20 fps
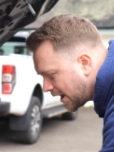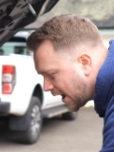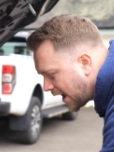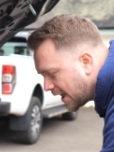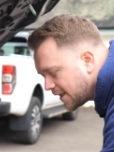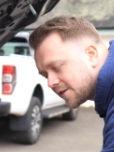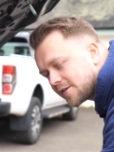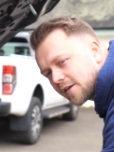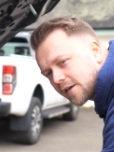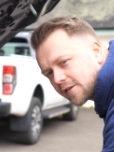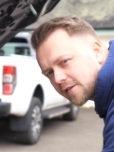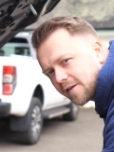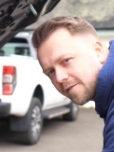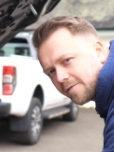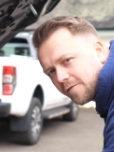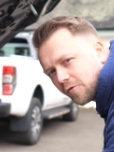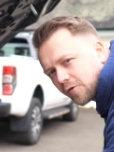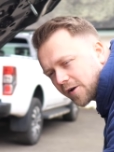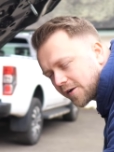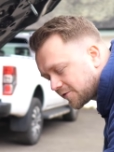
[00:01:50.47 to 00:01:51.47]

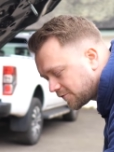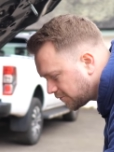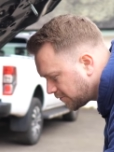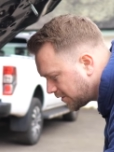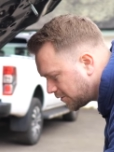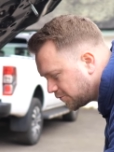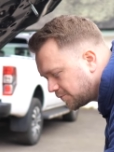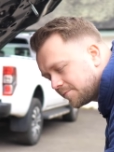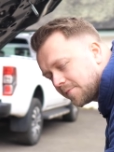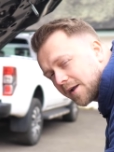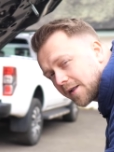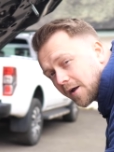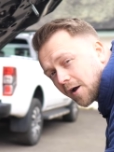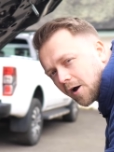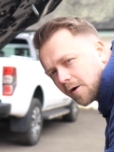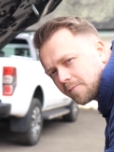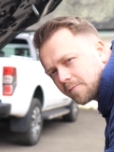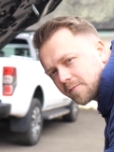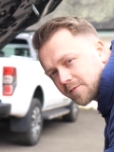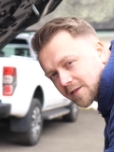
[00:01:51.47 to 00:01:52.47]
N64 isn't real, made it
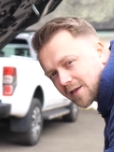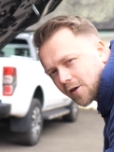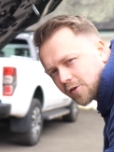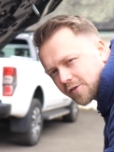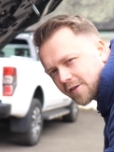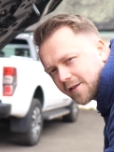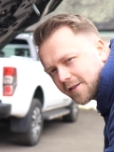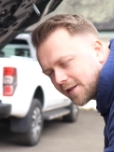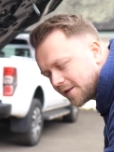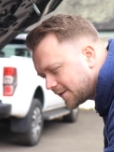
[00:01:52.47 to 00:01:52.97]
up. It's actually a